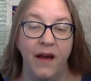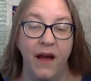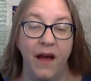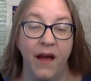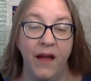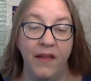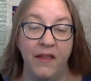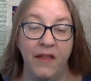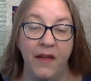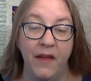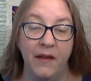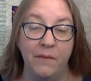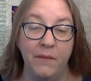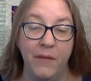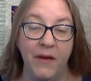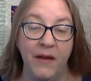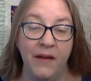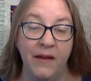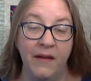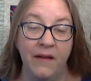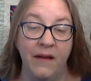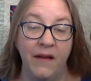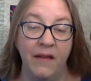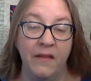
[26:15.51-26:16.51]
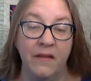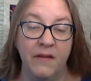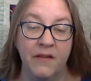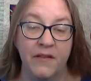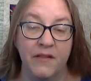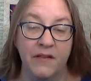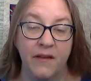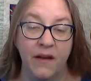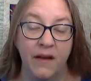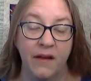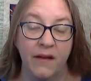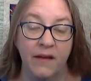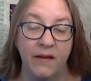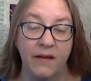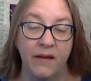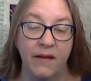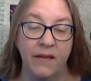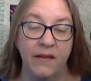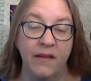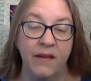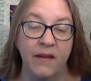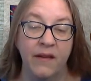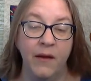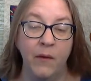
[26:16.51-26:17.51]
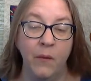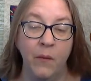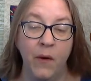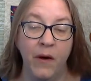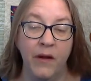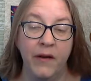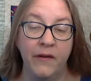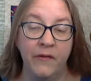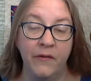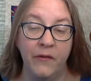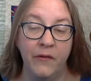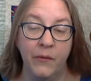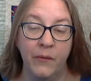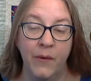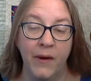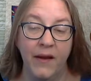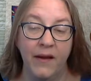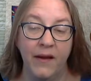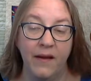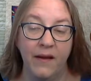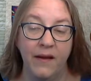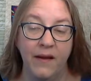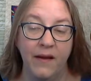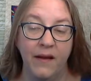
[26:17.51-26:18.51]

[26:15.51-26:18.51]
I then made another sign that I wanted drink,